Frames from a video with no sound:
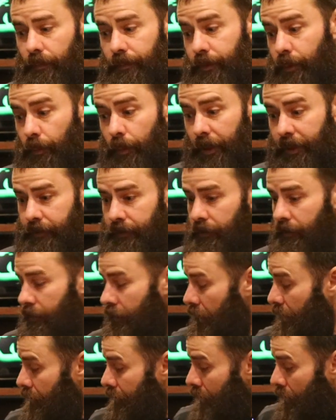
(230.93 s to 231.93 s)
So basically
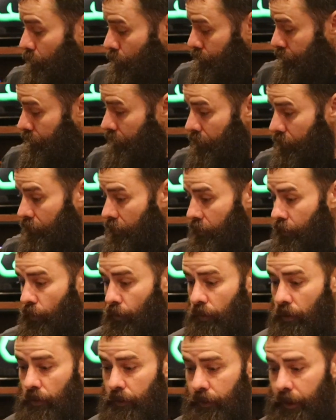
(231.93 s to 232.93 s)
that was gear I
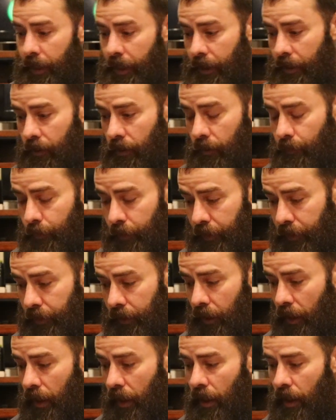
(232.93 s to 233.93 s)
no longer had on
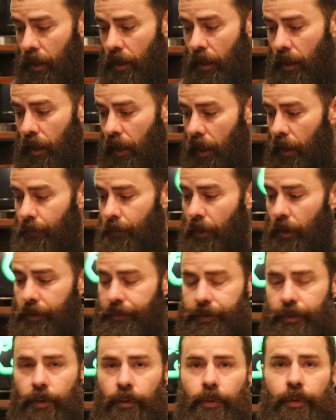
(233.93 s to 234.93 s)
me.
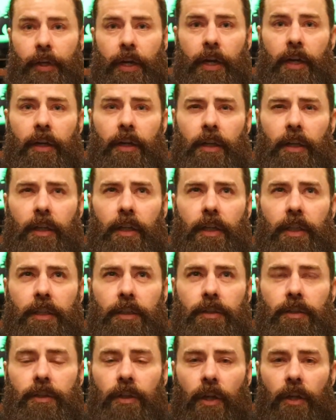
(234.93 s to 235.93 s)
Also
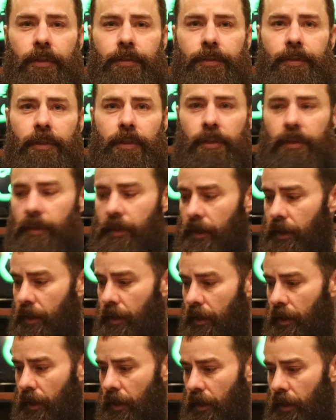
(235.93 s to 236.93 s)
in Johnson,
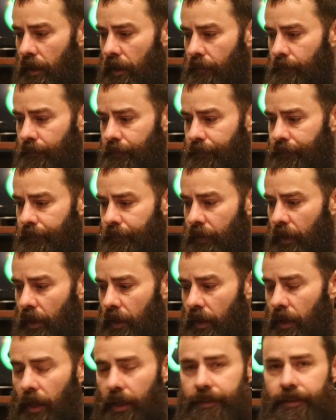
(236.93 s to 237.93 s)

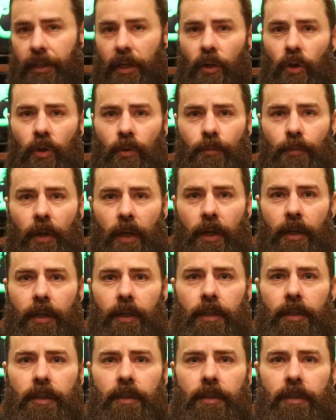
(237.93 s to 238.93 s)
I sent home
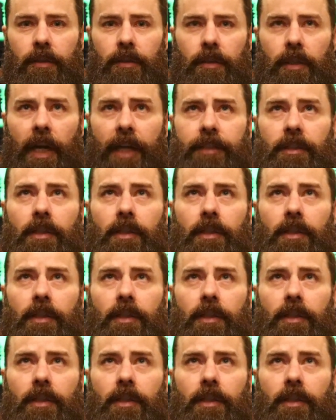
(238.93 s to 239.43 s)
I